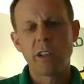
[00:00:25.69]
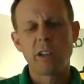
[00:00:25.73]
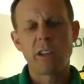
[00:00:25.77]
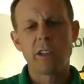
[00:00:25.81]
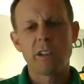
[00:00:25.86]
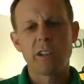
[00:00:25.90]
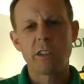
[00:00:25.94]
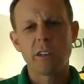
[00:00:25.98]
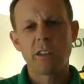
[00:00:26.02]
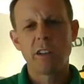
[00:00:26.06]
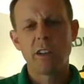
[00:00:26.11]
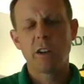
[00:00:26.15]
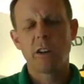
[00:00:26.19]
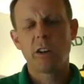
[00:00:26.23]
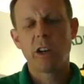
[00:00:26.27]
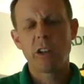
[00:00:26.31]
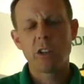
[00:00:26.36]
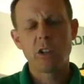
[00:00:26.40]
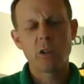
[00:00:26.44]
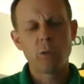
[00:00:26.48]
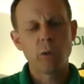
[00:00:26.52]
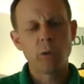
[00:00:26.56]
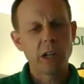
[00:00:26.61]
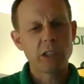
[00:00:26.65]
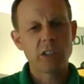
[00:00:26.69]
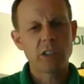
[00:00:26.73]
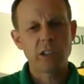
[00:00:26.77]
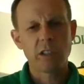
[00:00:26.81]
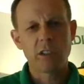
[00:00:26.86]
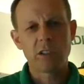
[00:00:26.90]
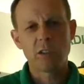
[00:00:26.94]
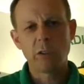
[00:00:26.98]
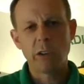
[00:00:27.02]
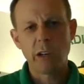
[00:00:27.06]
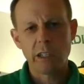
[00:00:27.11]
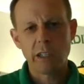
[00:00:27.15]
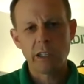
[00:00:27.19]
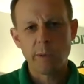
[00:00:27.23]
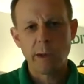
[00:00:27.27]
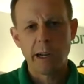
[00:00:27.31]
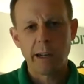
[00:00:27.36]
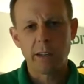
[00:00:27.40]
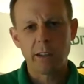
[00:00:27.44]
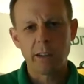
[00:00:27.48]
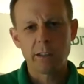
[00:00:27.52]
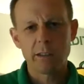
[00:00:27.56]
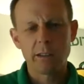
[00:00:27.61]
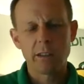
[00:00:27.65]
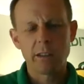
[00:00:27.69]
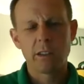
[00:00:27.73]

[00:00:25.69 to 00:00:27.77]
this or as you watch this, do not smile.